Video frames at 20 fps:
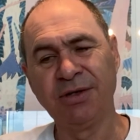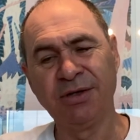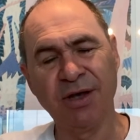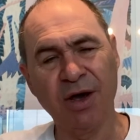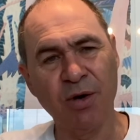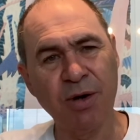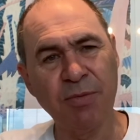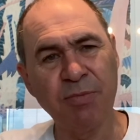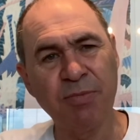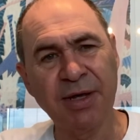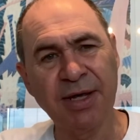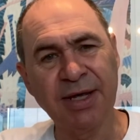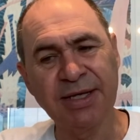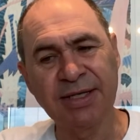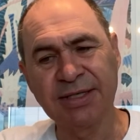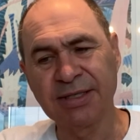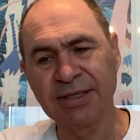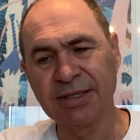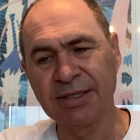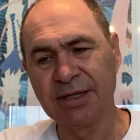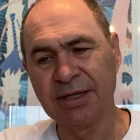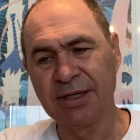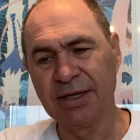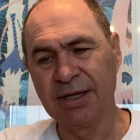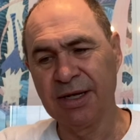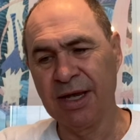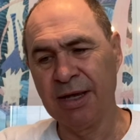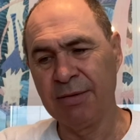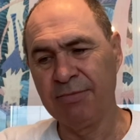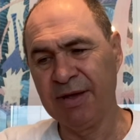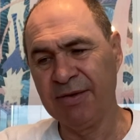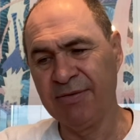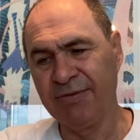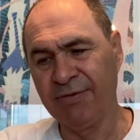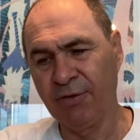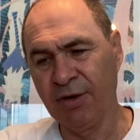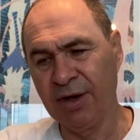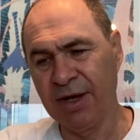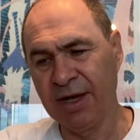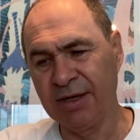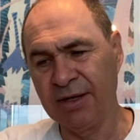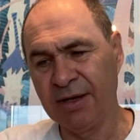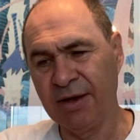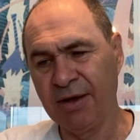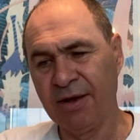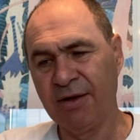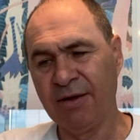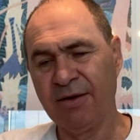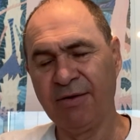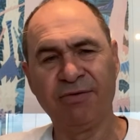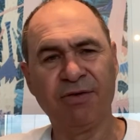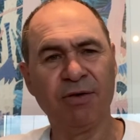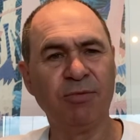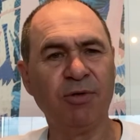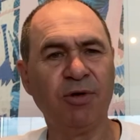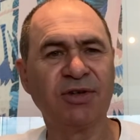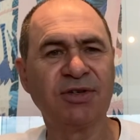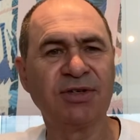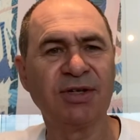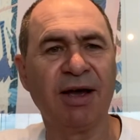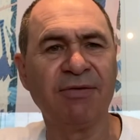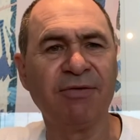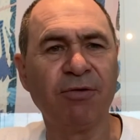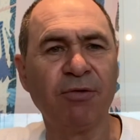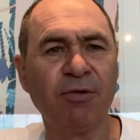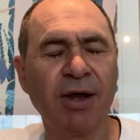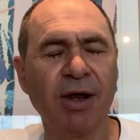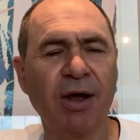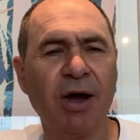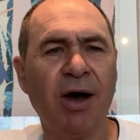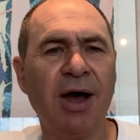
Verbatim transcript: Go in peace and be freed from your suffering.